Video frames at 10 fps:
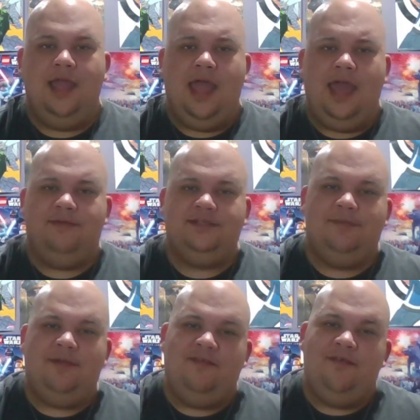Hey, what's
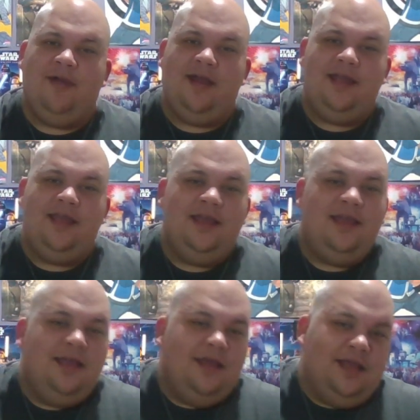up, everybody?
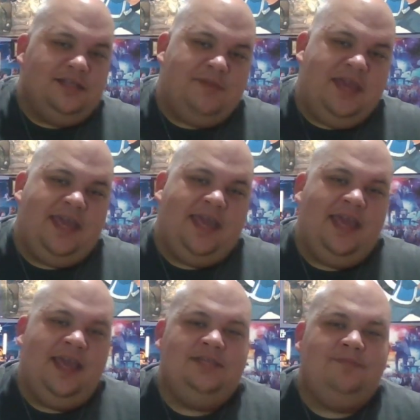It's me,
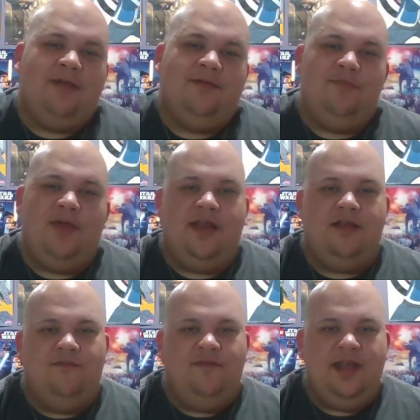Keeks, back with a brand
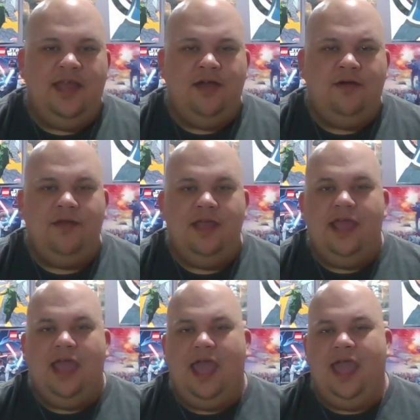new video,
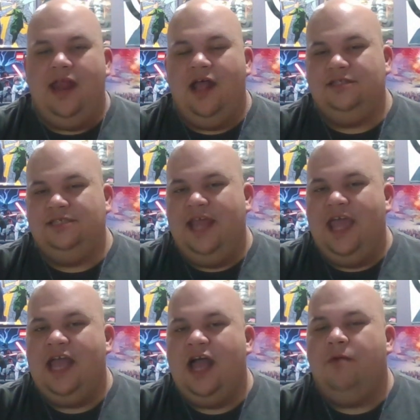and
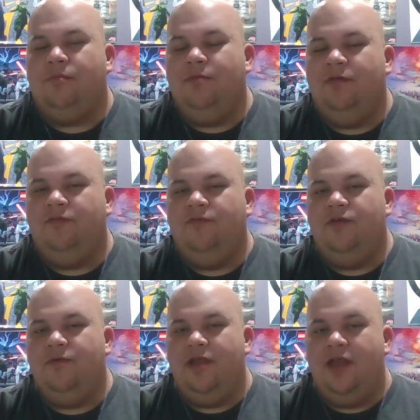today I'm gonna be
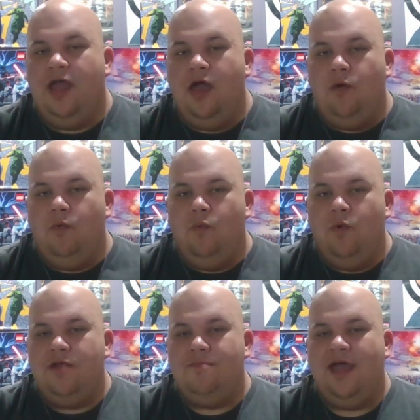reviewing
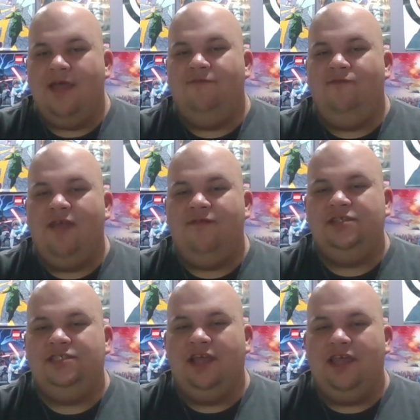one of my favorite
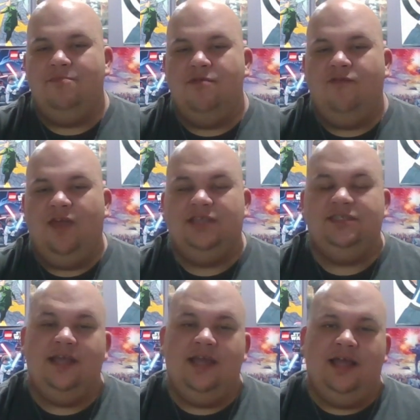Chucky
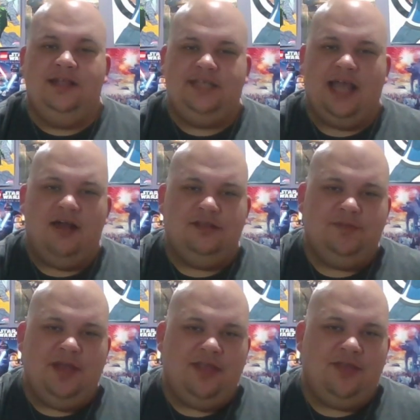movies, Child's
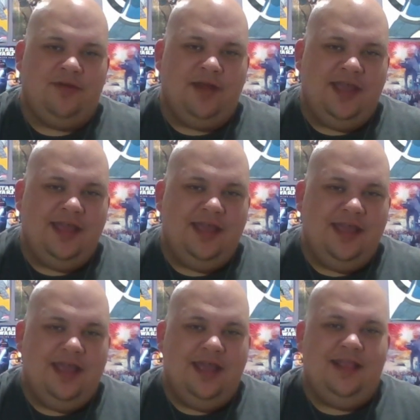Play 3.
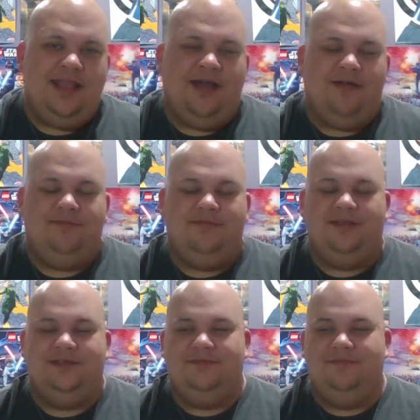Now,
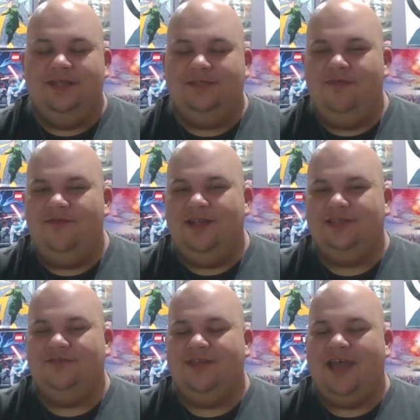this movie
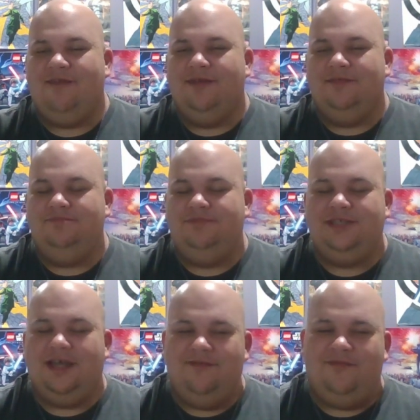doesn't really have a
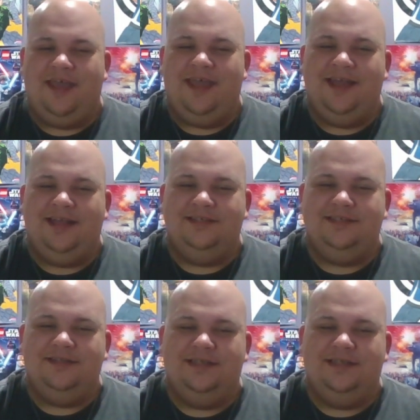ton of fans.